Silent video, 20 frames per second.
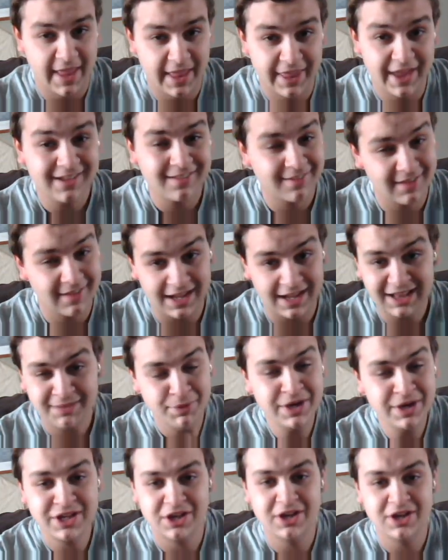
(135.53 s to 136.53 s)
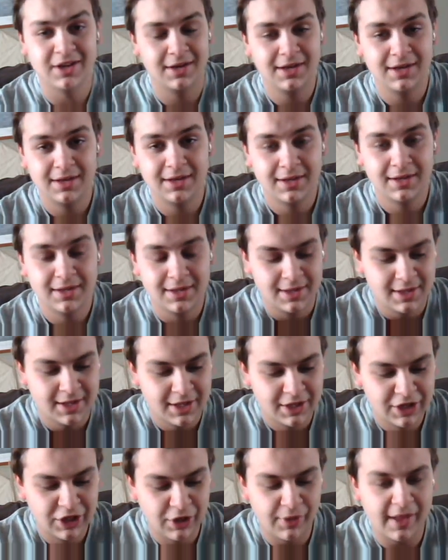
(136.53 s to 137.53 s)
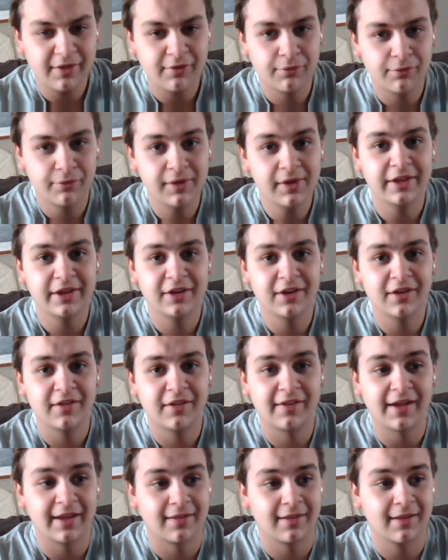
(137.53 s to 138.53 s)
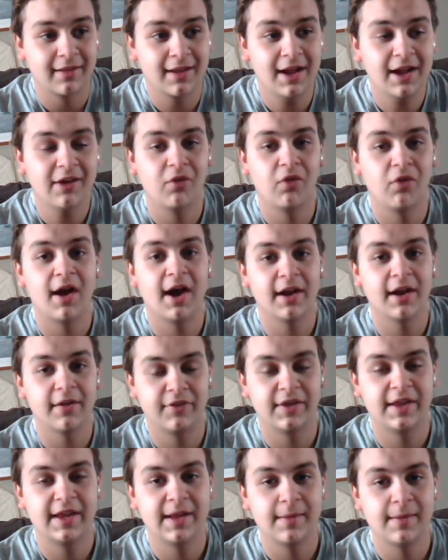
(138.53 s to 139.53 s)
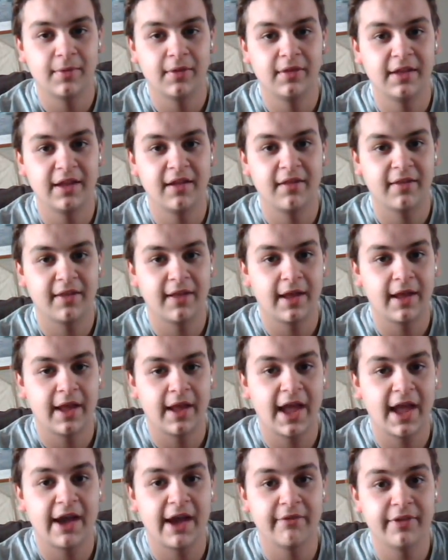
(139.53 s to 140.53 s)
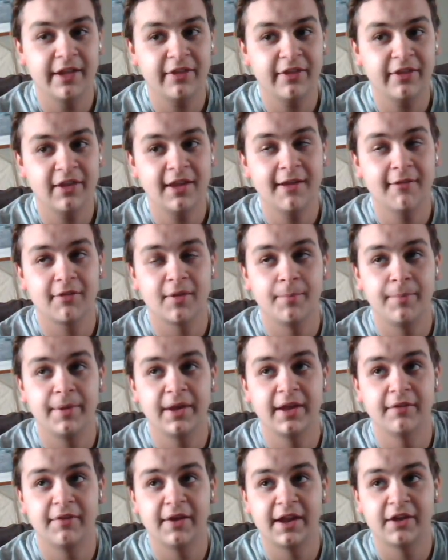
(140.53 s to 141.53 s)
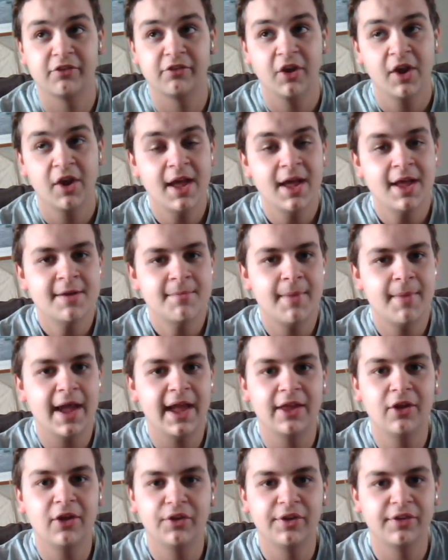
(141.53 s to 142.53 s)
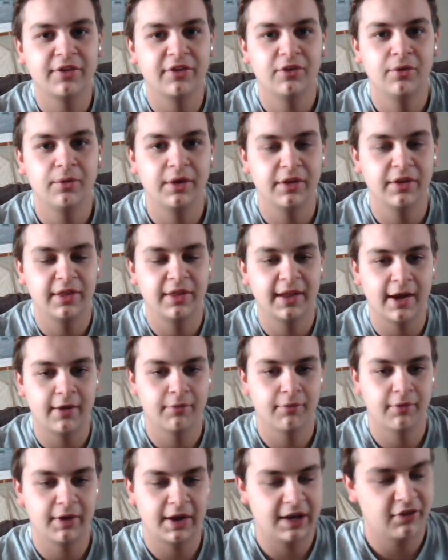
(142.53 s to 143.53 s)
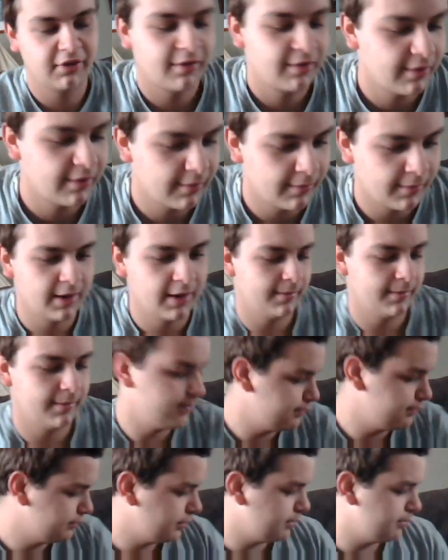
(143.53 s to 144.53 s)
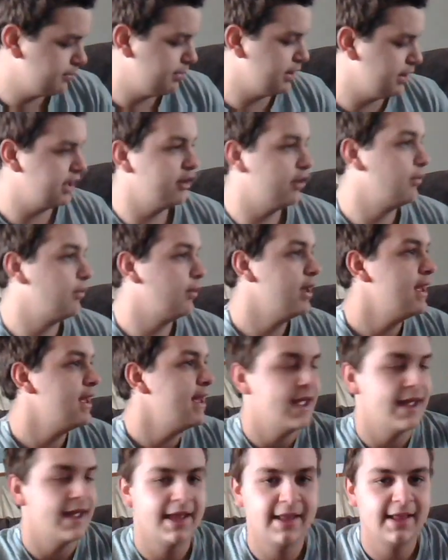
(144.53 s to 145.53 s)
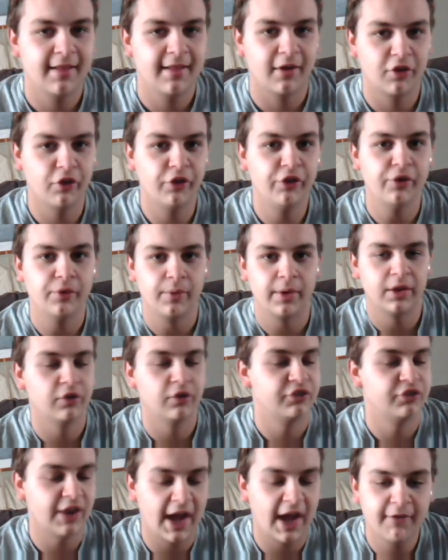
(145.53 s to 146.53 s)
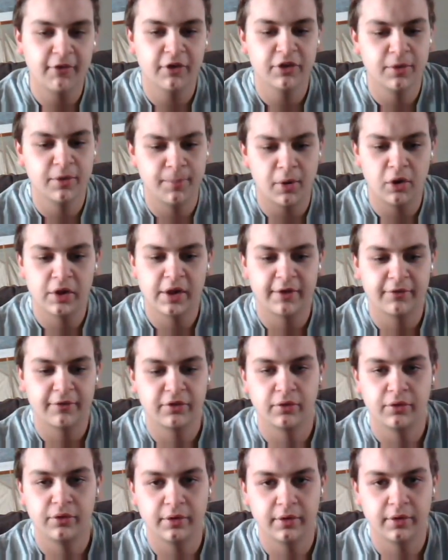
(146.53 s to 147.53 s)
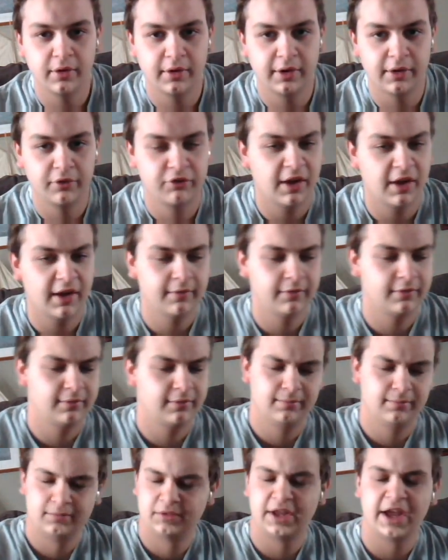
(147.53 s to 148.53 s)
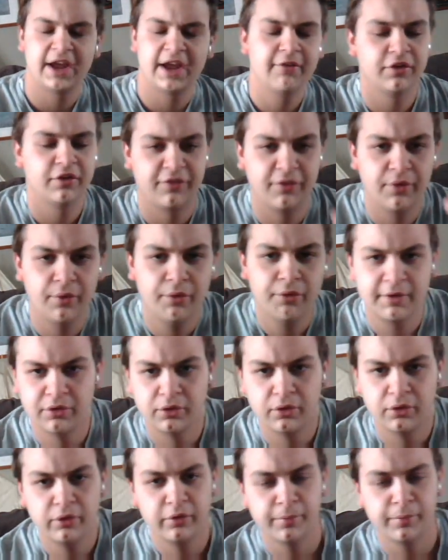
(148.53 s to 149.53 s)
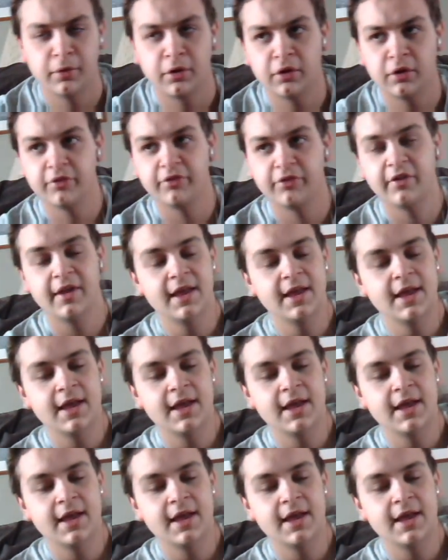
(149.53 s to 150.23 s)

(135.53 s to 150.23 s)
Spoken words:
And that's pretty good. That's really good size that not a lot of teams in the NCAA have. That's going to give us a big advantage. Matt Hill doesn't do anything outrageous, but, he's a glue. He'll dive on the ball after, dive on the floor after loose balls.